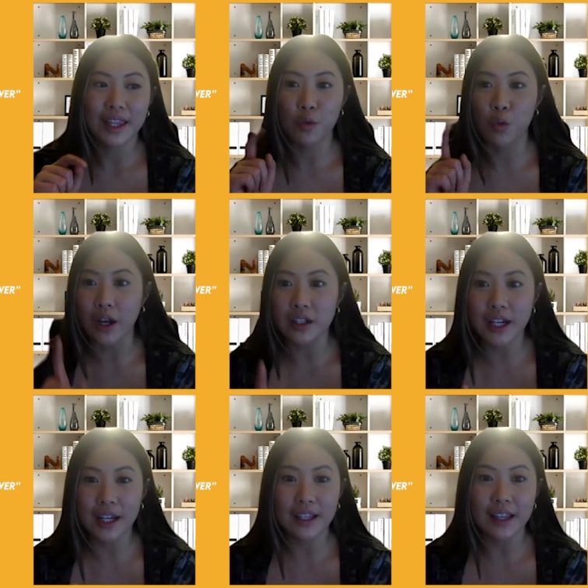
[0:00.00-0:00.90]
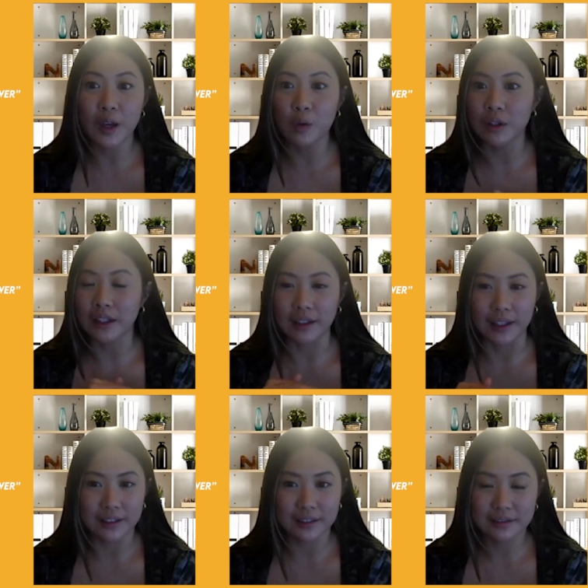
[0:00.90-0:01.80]
one day it will
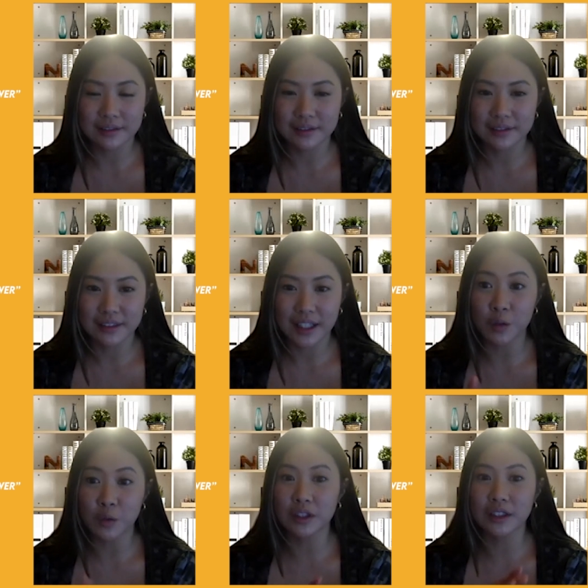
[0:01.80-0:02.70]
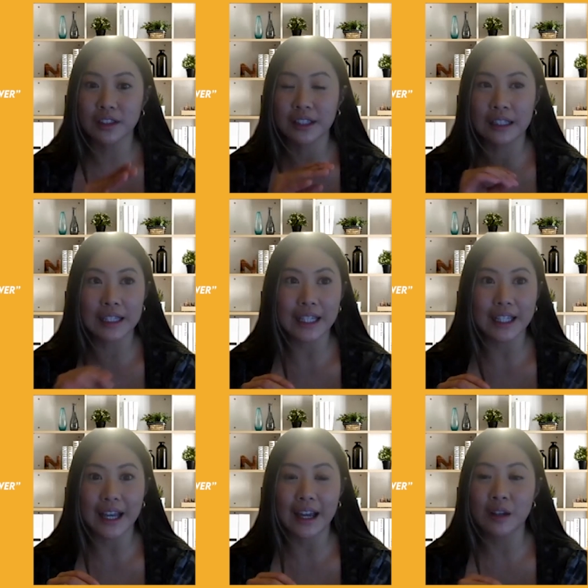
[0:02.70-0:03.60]
click. It will
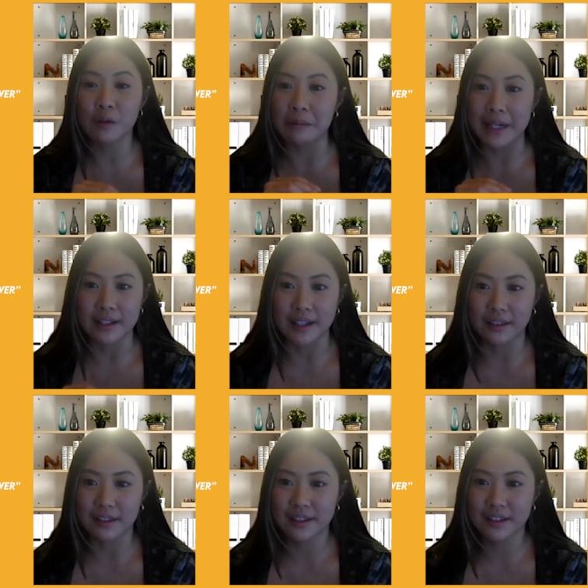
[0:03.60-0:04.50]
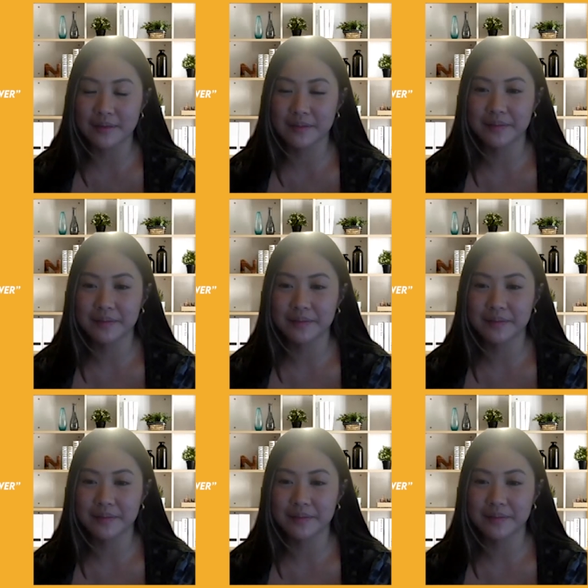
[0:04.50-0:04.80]
click and it will make sense.